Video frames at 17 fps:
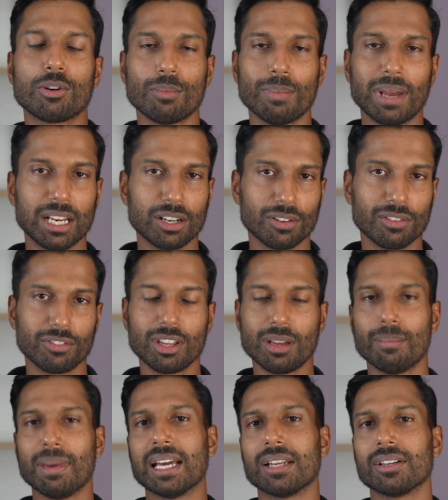remainder of the
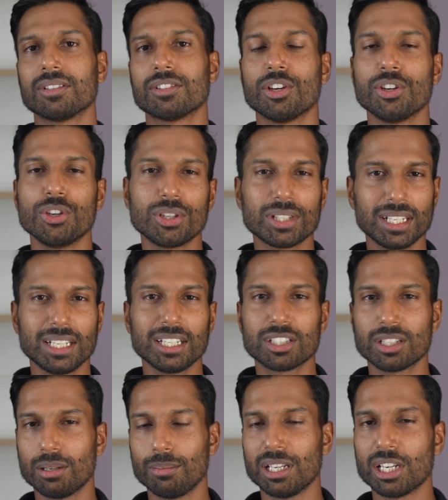amount. So usually
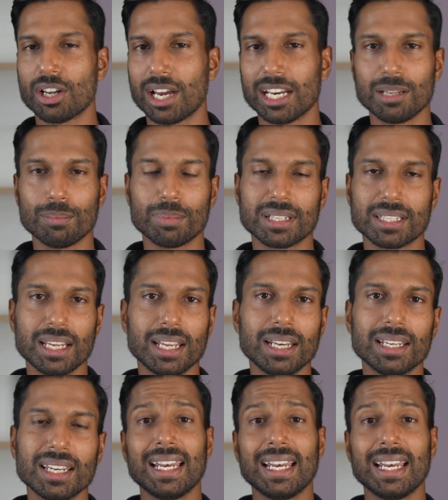it's going to be 90%.